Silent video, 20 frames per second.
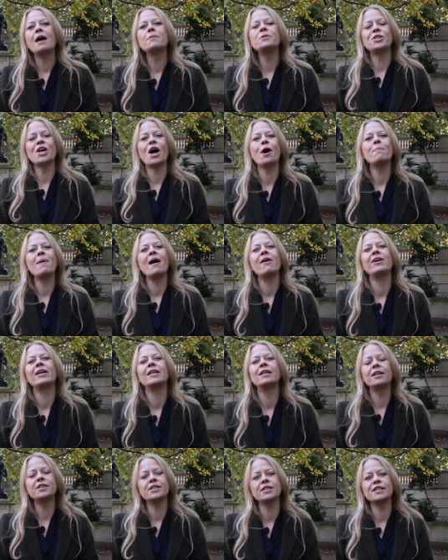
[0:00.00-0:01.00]
I'm Siân Berry.
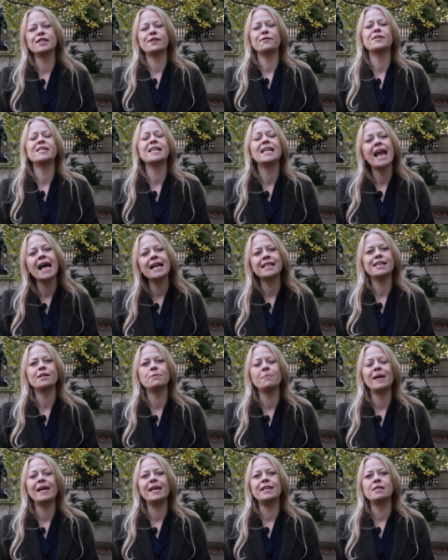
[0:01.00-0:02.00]
Londoners have
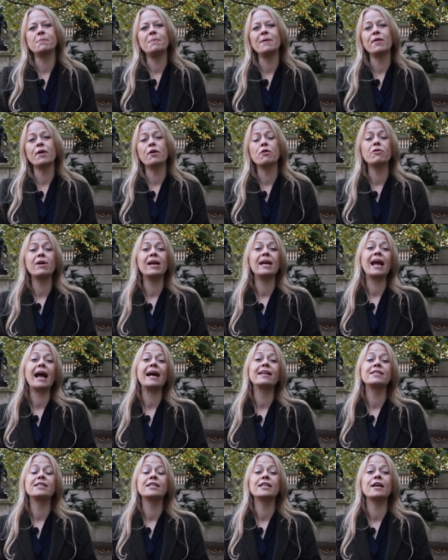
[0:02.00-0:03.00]
selected me to be the Green
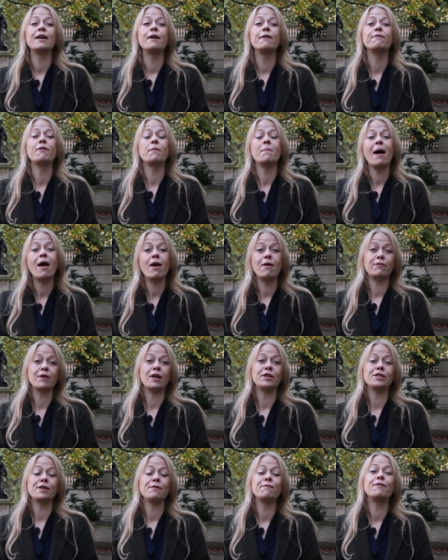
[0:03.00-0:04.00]
candidate for Mayor of
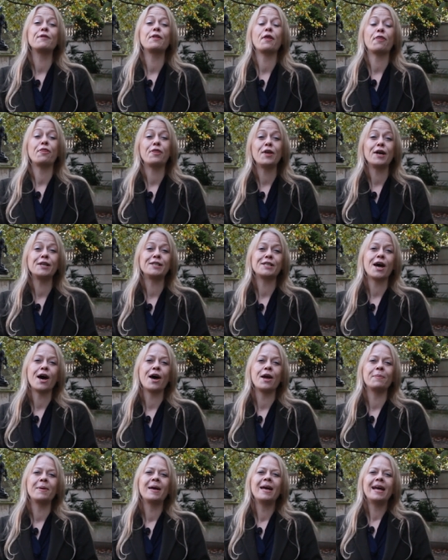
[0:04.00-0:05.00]
London for the third
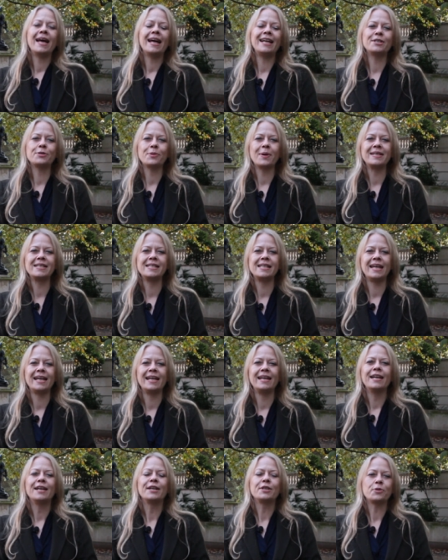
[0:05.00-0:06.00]
time in
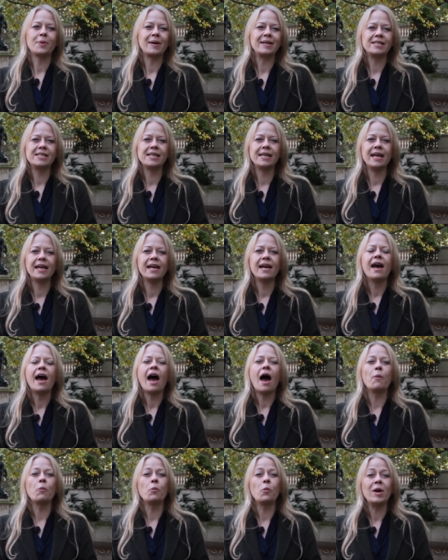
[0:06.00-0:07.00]
twenty twenty.
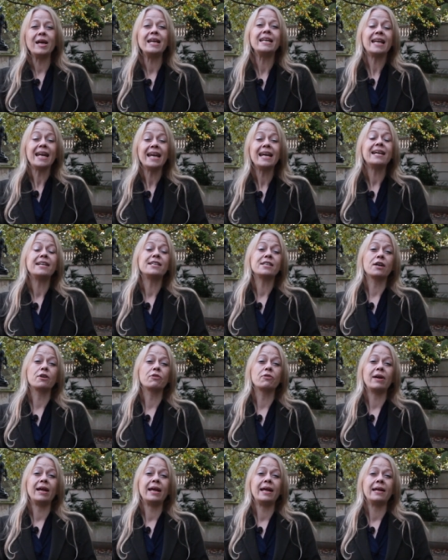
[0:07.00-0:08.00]
And we need a
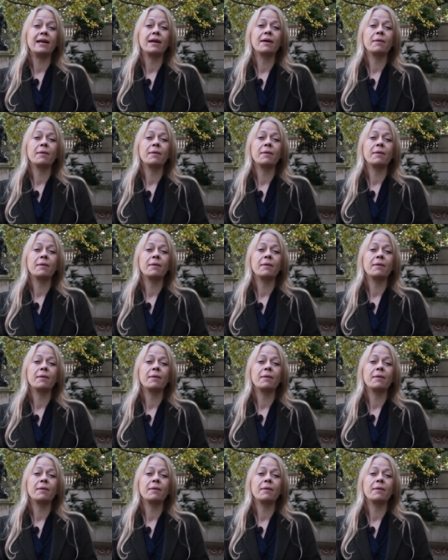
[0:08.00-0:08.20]
Green